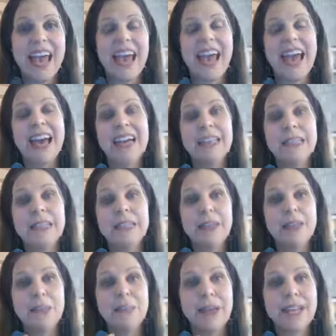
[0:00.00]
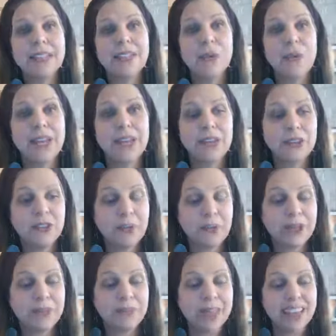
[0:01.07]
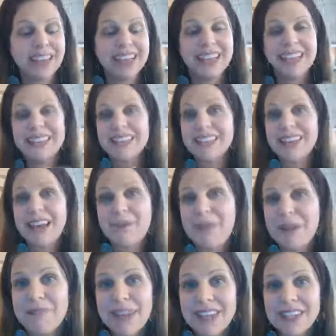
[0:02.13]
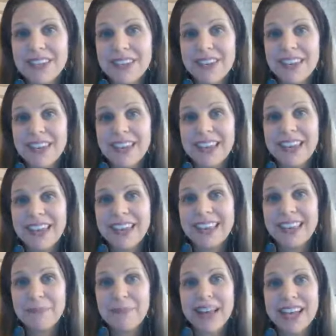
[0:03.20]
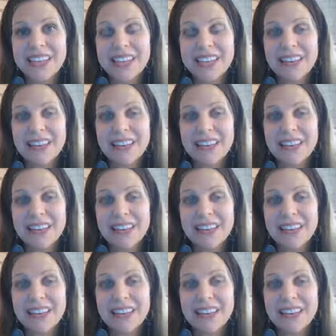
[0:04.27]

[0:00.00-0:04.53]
and the basic way to do it is I base it on the Besht.